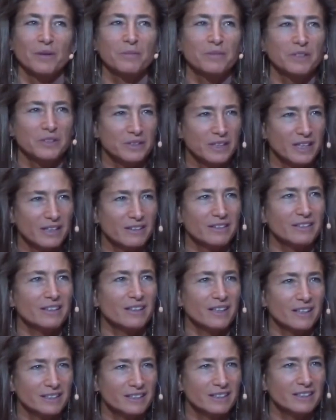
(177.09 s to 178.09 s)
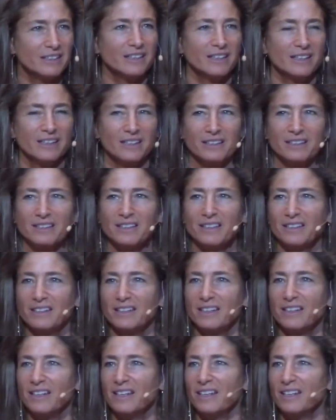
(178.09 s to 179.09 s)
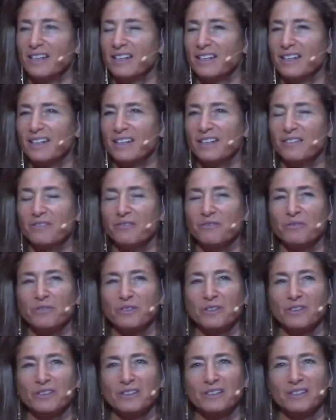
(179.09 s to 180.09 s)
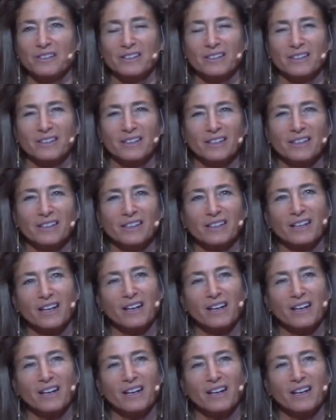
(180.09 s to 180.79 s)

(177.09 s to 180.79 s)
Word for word: but you get the idea that if we're in a